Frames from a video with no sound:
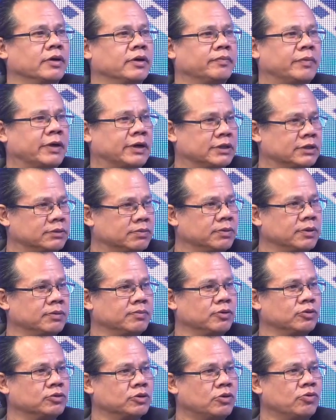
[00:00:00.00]
participate
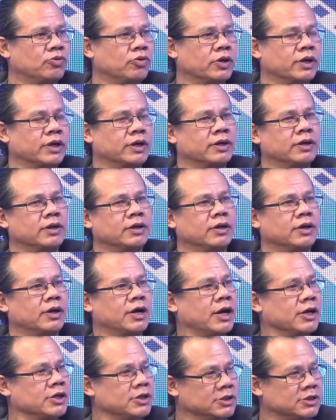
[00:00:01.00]
book taw re
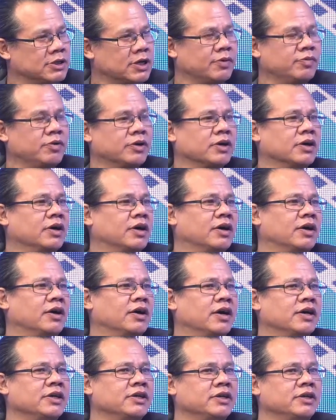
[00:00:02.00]
ai samak
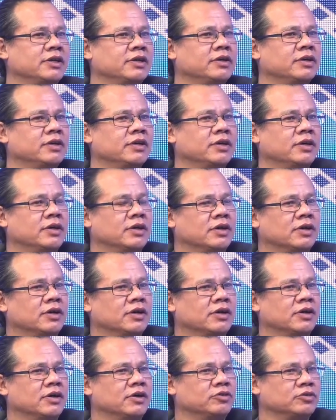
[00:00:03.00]
ai gi
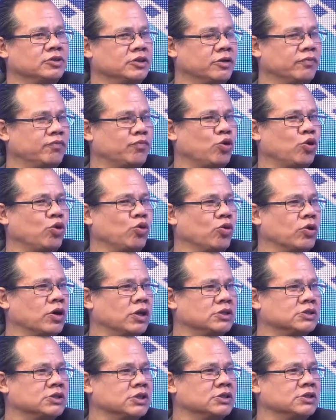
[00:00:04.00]
hojiki polo
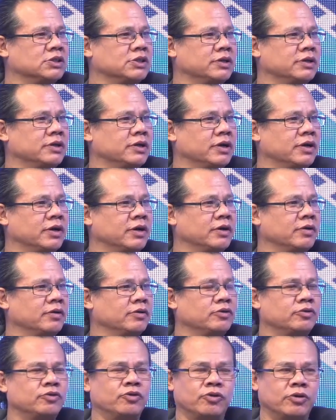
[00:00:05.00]
culture se
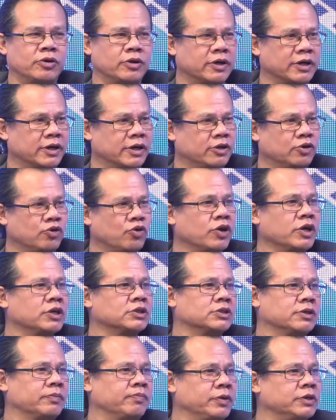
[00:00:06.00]
kadi
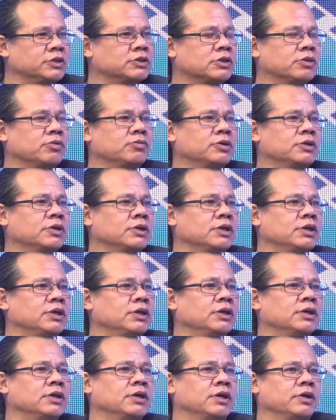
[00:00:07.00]
doges the pitch taw badagi
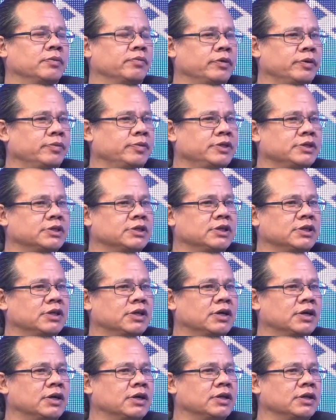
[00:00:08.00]
B B C
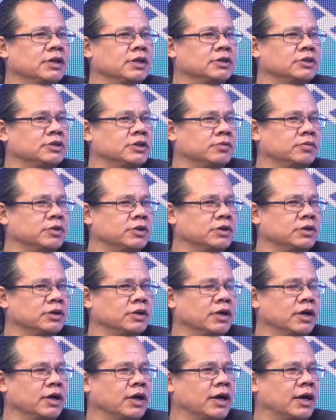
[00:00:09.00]
na adagi German
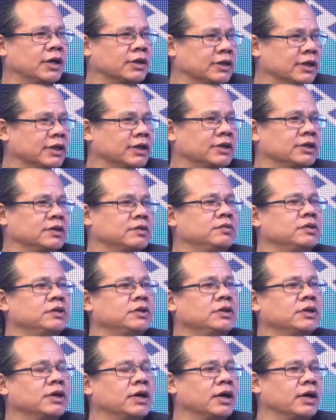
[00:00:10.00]
arte T V
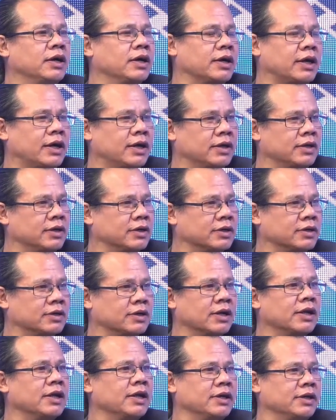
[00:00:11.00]
kana
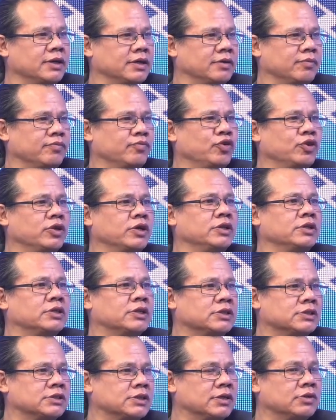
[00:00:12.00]
khrlei moina
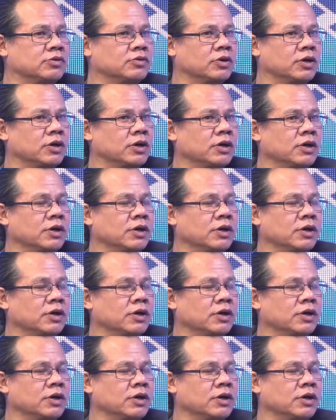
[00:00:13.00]
interested duga